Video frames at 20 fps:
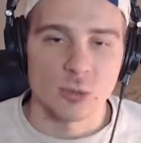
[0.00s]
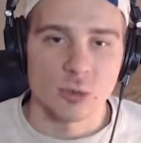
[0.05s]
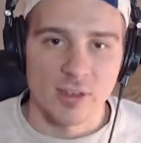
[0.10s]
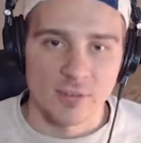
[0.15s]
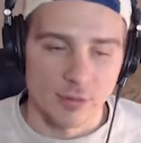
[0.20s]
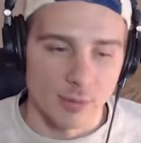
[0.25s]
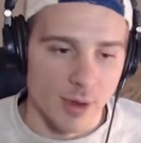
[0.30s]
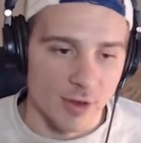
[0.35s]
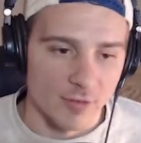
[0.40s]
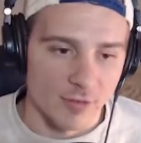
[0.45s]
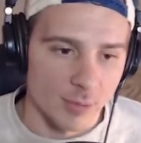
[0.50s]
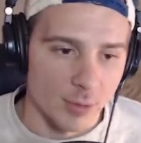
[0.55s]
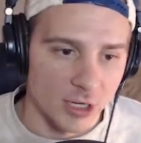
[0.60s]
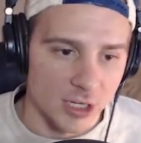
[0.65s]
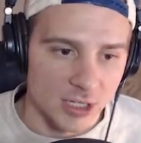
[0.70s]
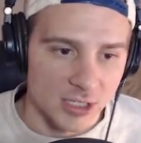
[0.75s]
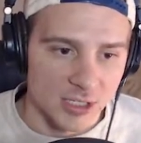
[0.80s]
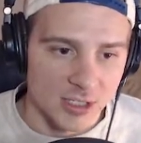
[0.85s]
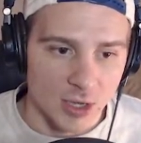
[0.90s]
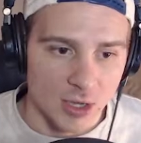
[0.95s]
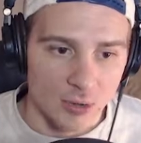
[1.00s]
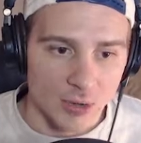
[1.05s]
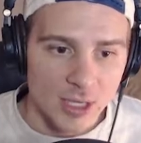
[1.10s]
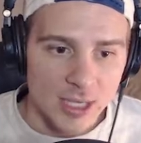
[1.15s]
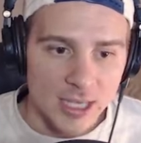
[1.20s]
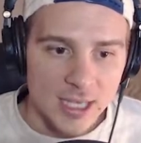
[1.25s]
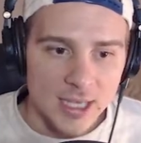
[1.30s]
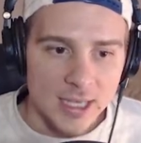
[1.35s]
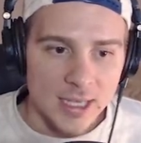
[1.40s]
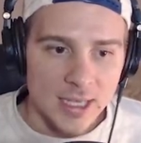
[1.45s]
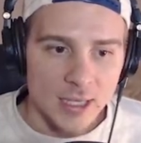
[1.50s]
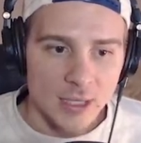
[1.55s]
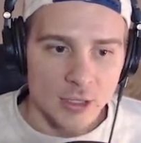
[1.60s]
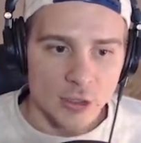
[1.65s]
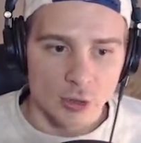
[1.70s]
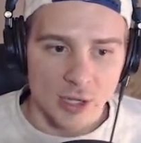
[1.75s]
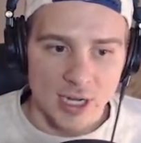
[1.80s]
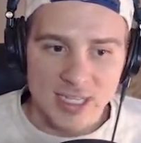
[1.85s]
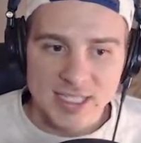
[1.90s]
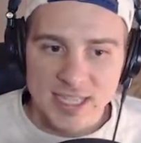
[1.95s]
from everybody. So
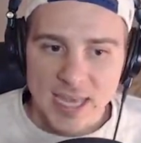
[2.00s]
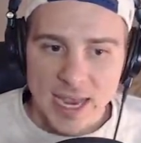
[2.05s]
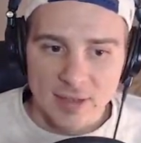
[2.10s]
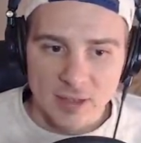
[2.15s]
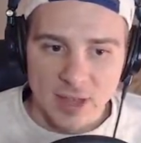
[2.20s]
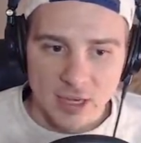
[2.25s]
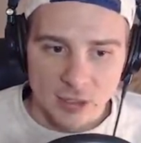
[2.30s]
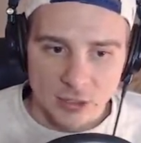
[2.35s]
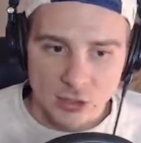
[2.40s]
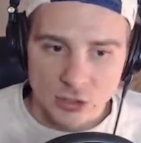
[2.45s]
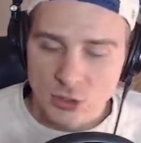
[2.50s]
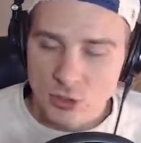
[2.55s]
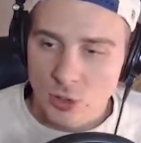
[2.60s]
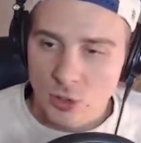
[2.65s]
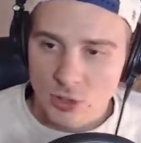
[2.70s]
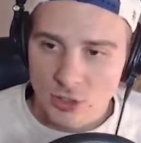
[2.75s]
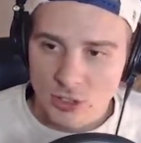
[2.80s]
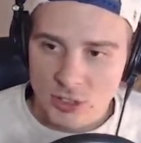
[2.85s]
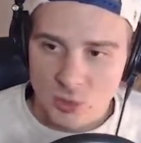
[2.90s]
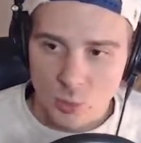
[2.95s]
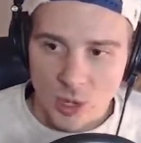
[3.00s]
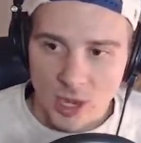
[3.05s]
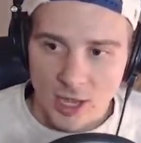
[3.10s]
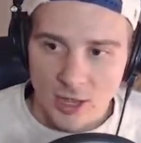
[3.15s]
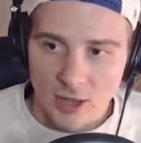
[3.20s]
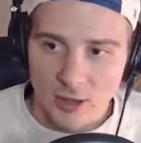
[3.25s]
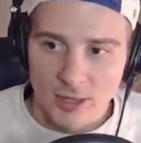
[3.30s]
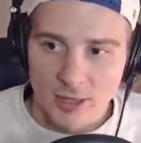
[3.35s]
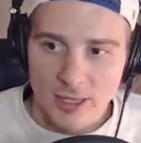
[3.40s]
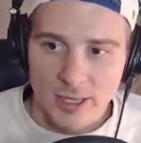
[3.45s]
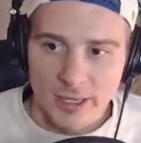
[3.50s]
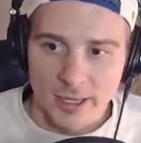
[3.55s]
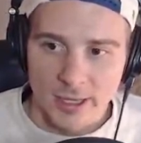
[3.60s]
great sideline control as well.